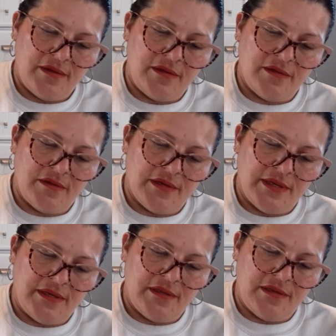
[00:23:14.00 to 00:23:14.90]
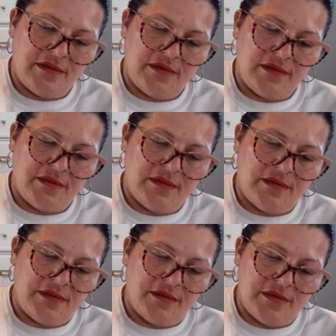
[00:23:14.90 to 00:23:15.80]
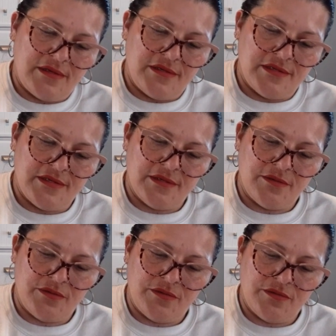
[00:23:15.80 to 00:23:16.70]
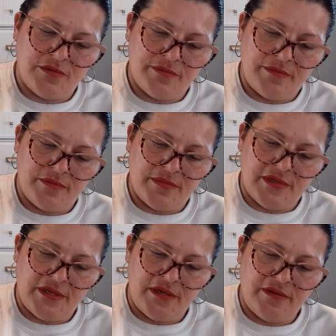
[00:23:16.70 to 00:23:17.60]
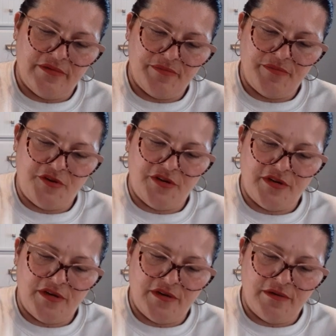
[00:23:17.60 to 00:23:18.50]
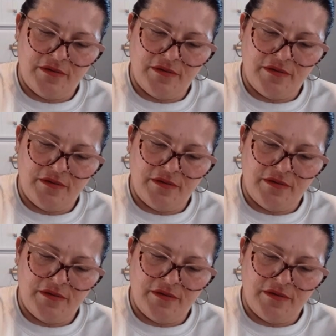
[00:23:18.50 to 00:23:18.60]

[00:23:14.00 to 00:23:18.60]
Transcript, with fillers: Either like this. I can't even put it on.